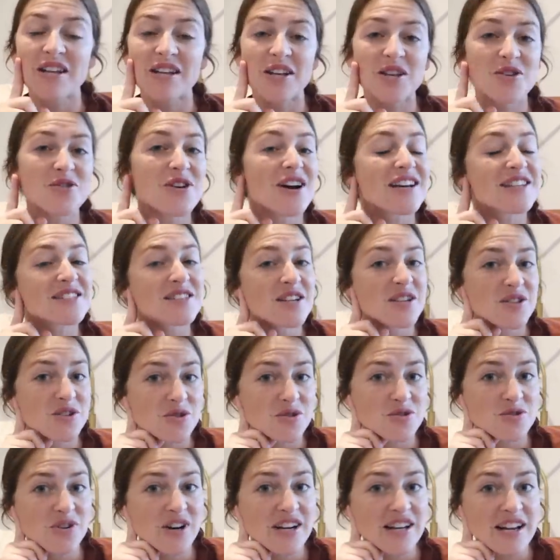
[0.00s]
that you guys can
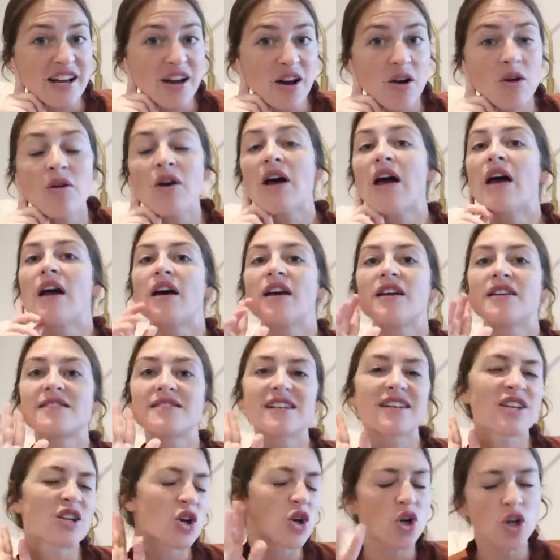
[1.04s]
use right now. It's
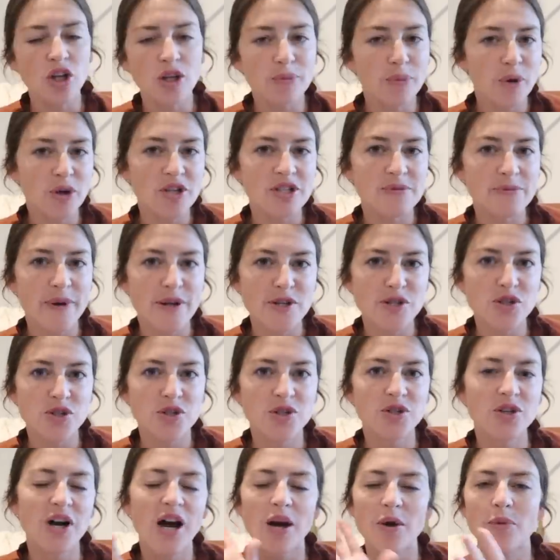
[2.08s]
like an early bird special.
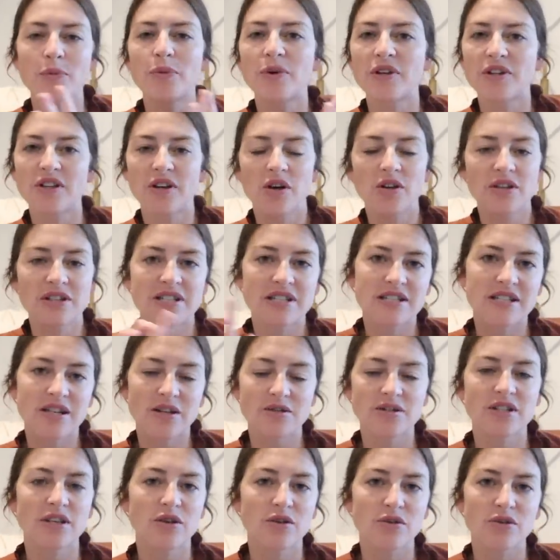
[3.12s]
I will put all the
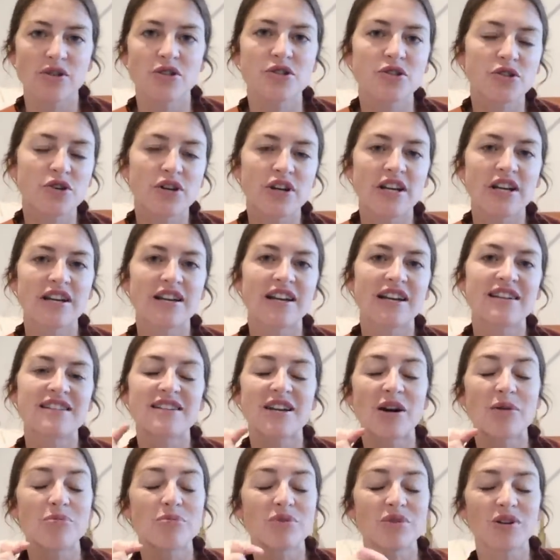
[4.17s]
details here on the screen and
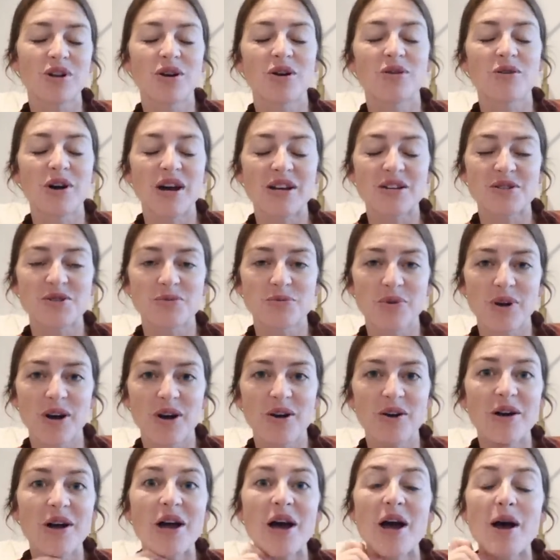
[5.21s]
down below as
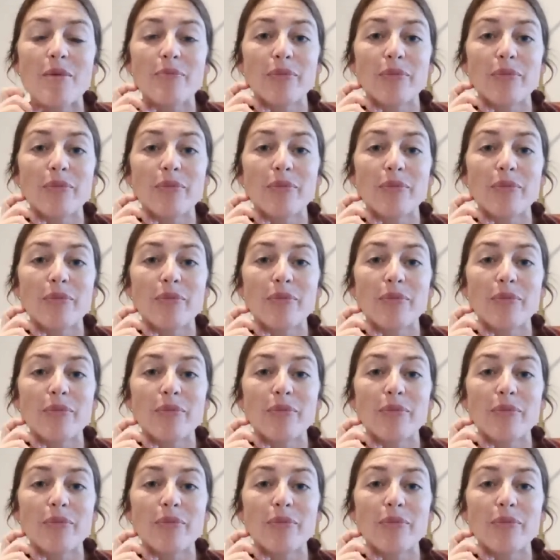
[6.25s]
well.